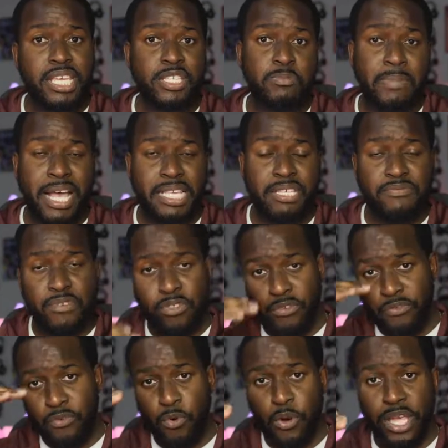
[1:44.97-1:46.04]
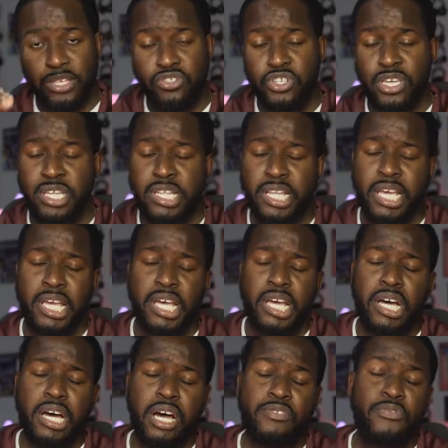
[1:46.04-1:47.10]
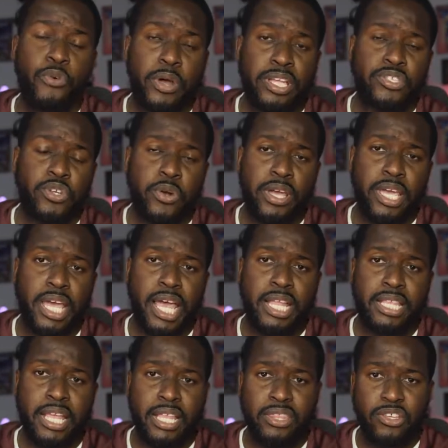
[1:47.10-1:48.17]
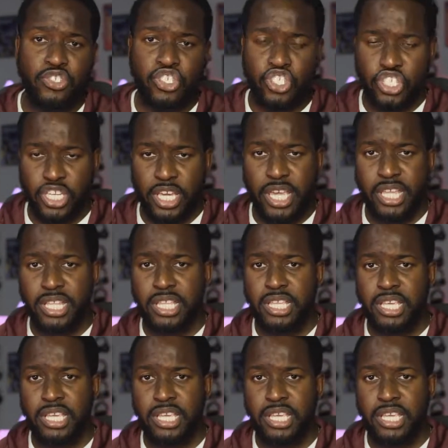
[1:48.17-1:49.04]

is massive on the forehead chin. Uh, forehead, sorry, and then the chin